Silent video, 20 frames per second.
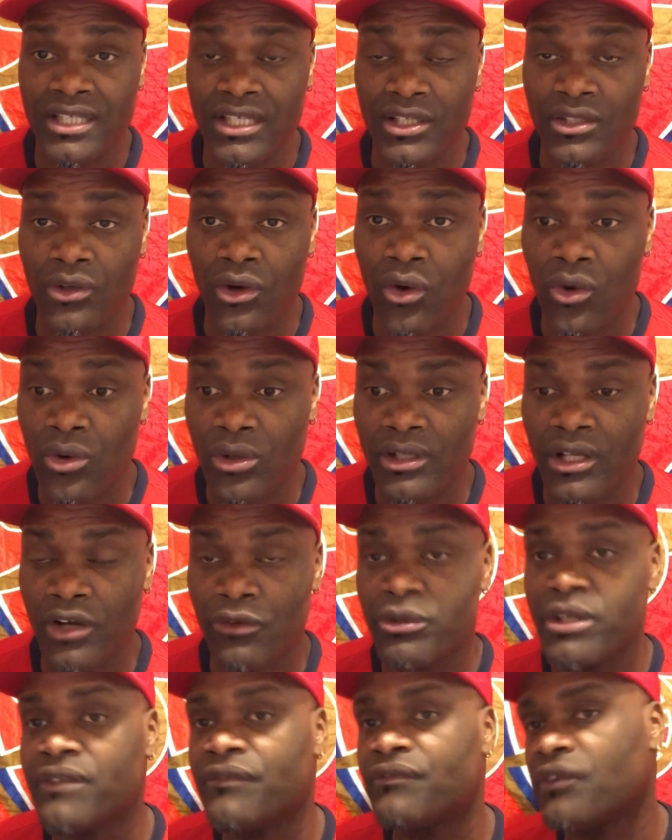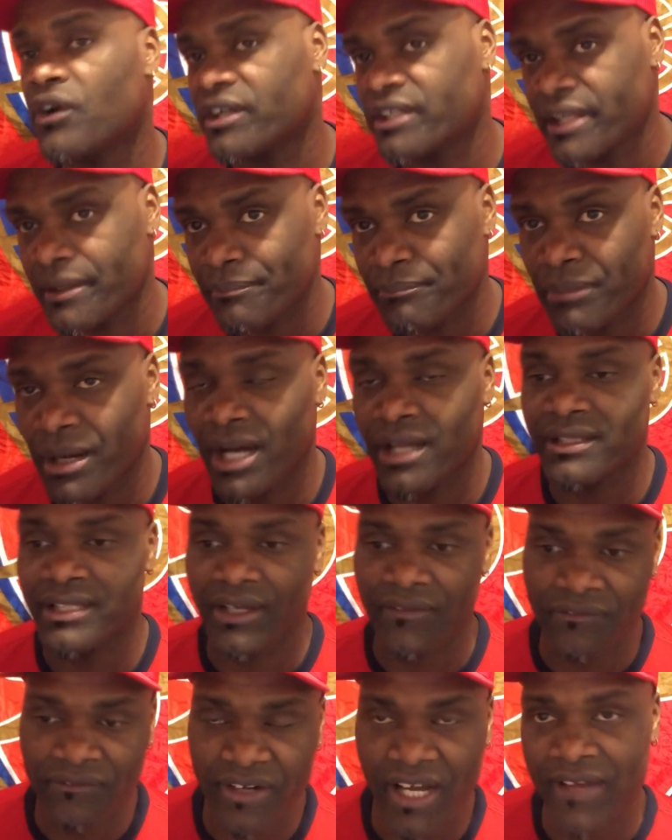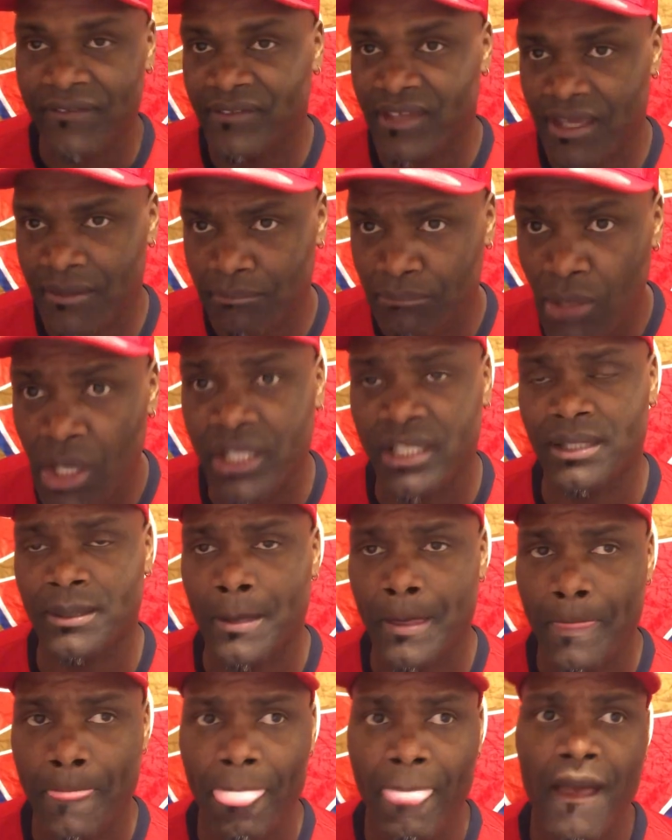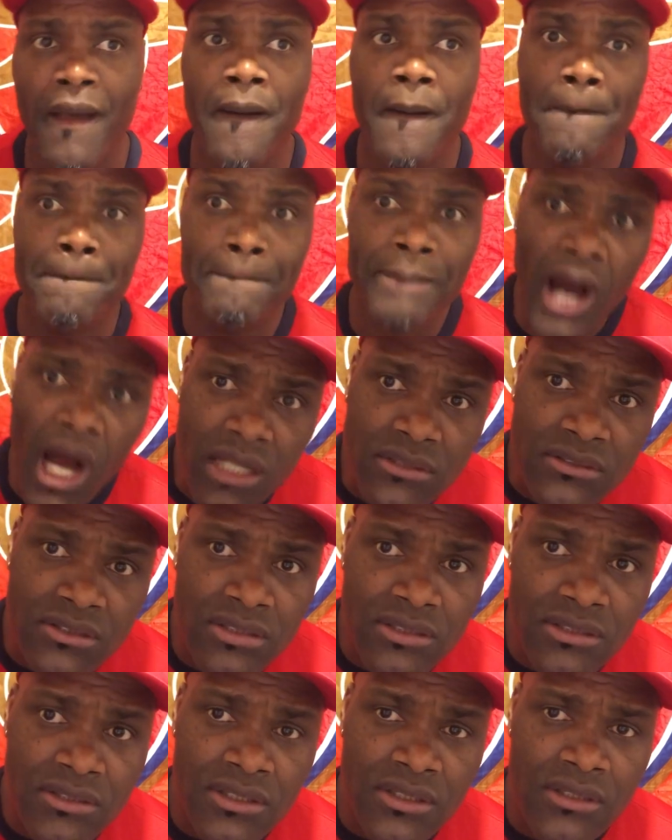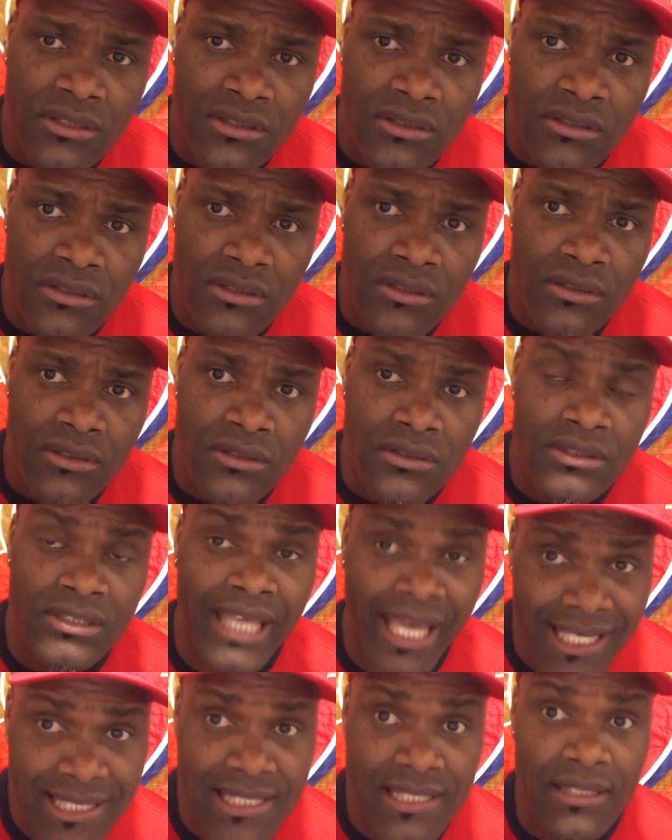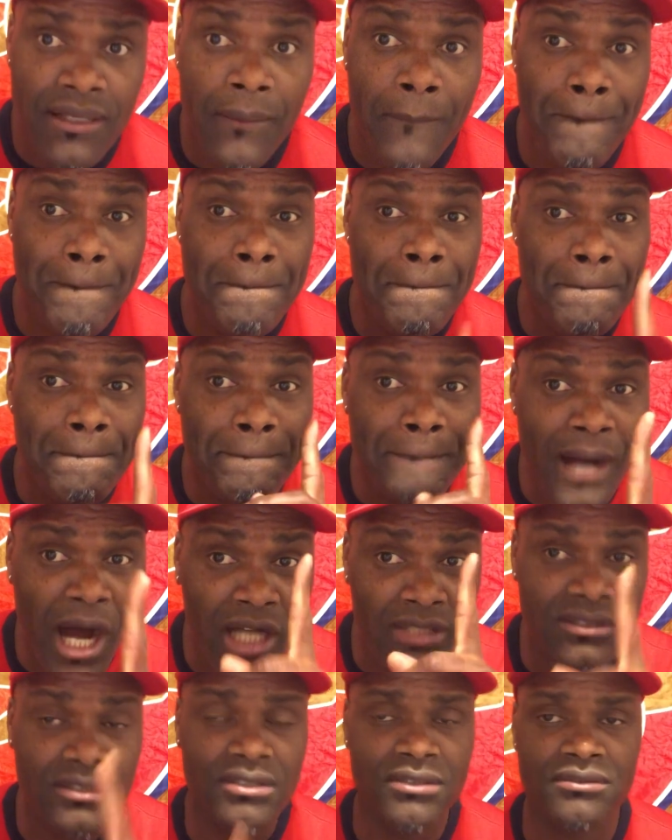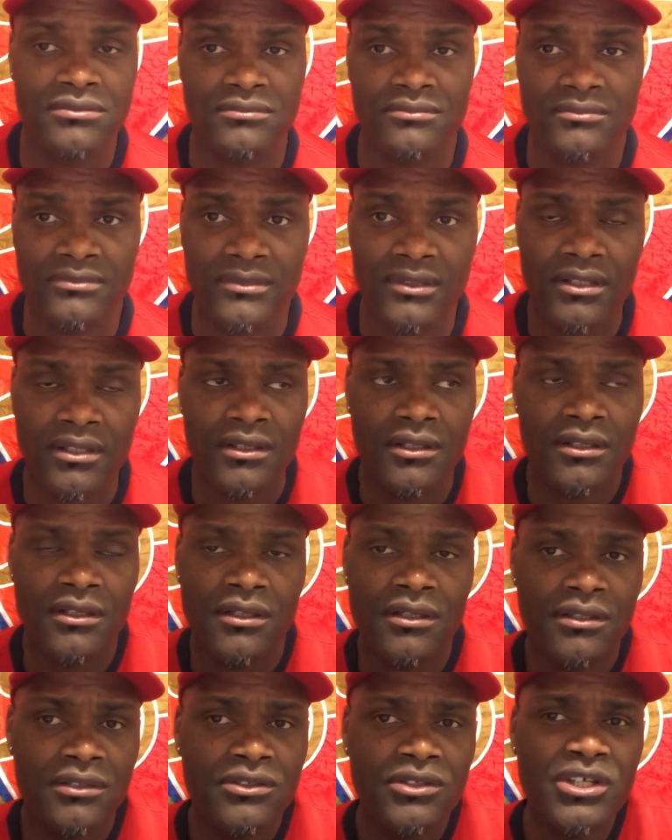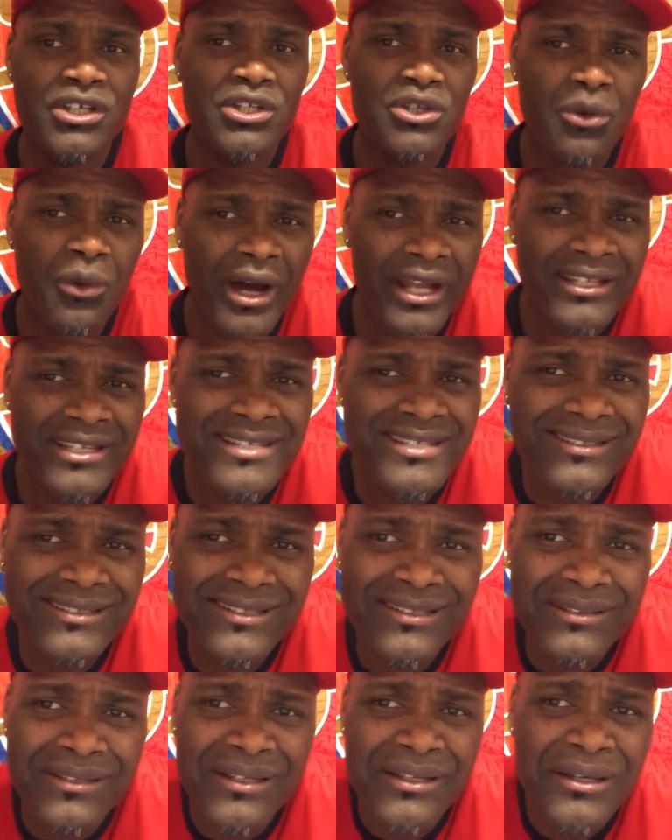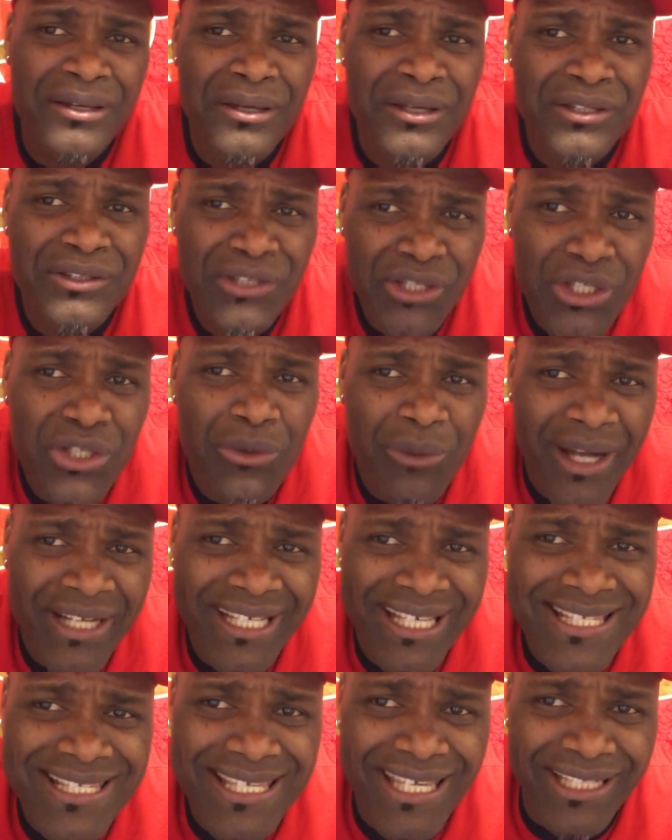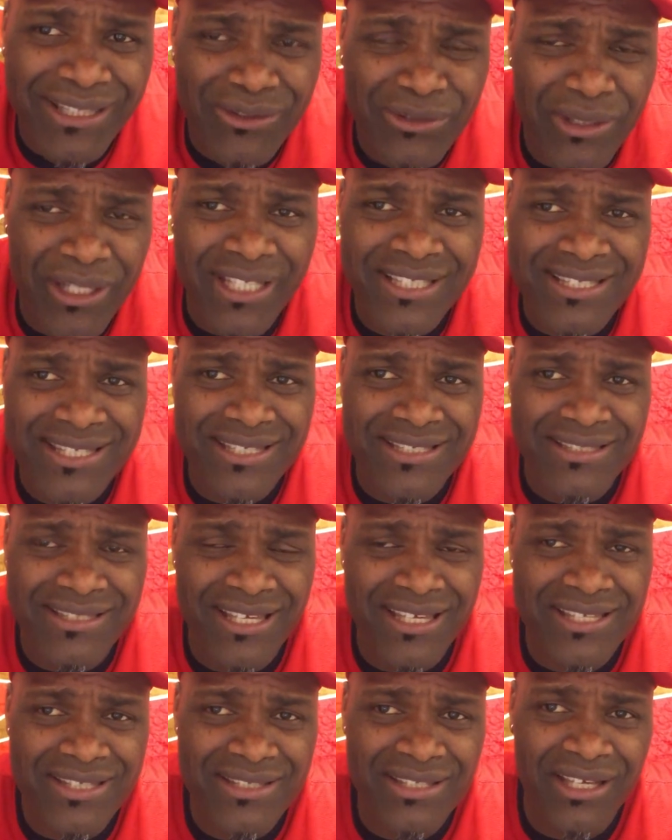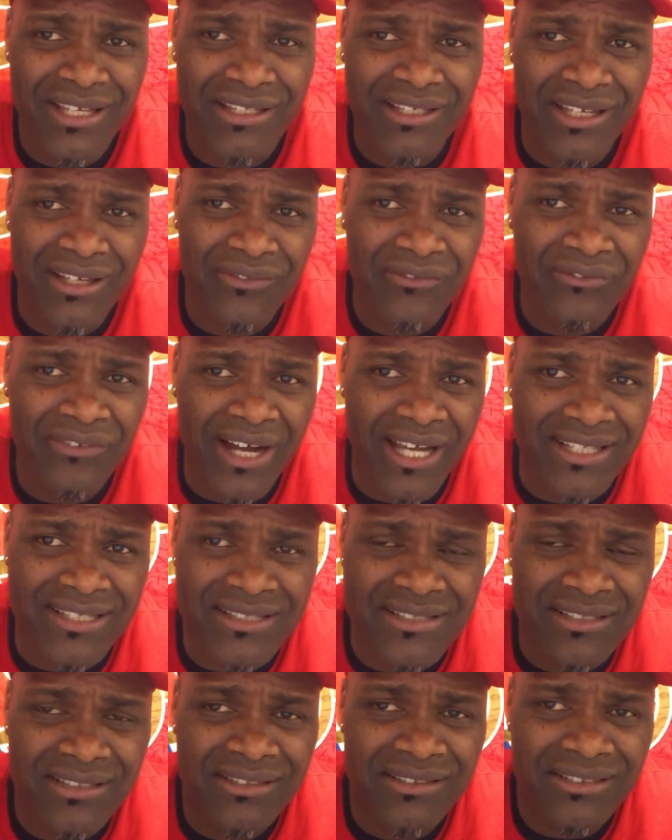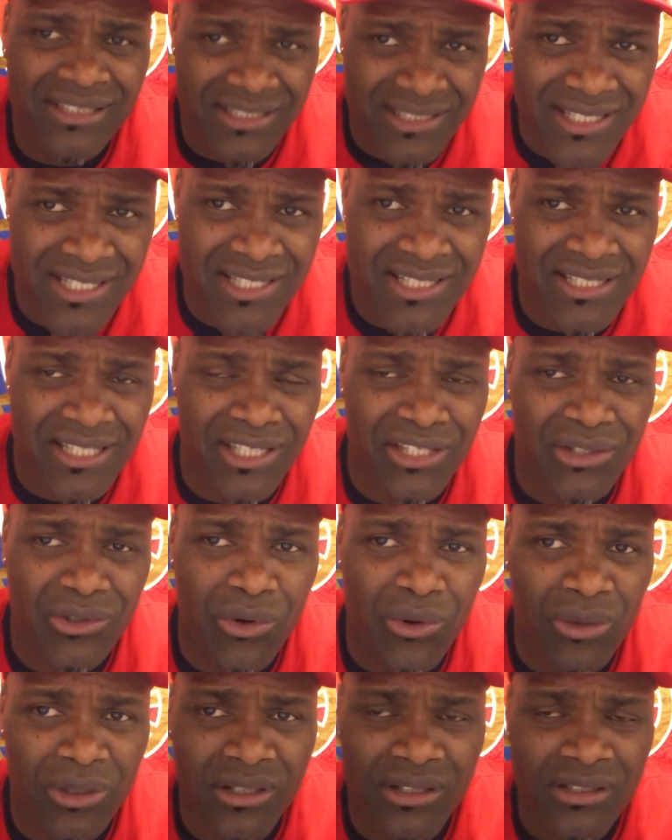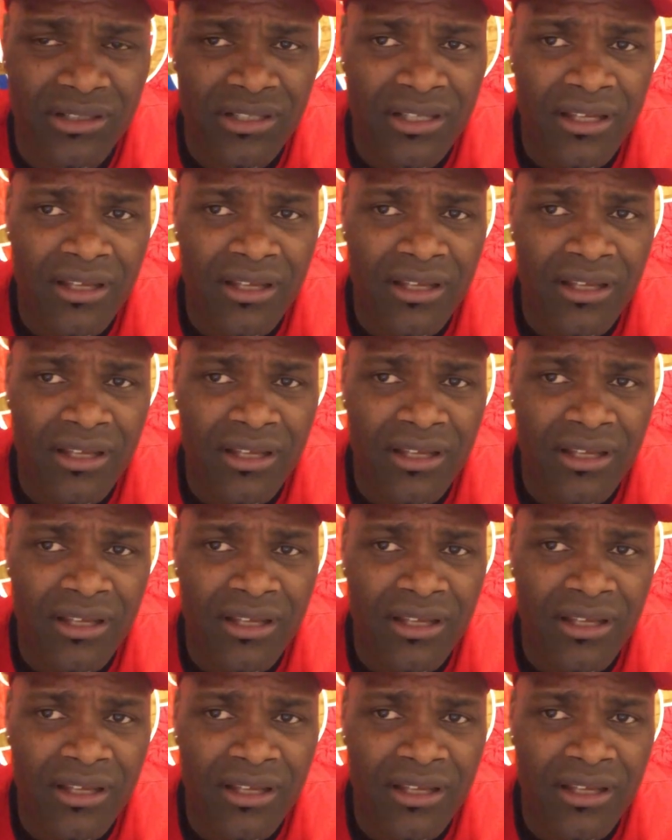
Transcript: ticket holder, refund them back the 5 game money. But, yes, but, do you know what this girl, do you know what they said to their fans, their season ticket holder?